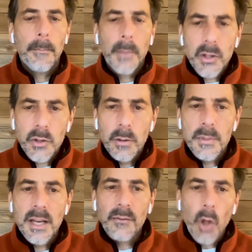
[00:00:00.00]

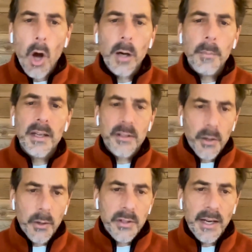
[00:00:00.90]
Mushrooms have long been
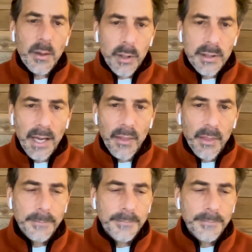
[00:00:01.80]
associated with death.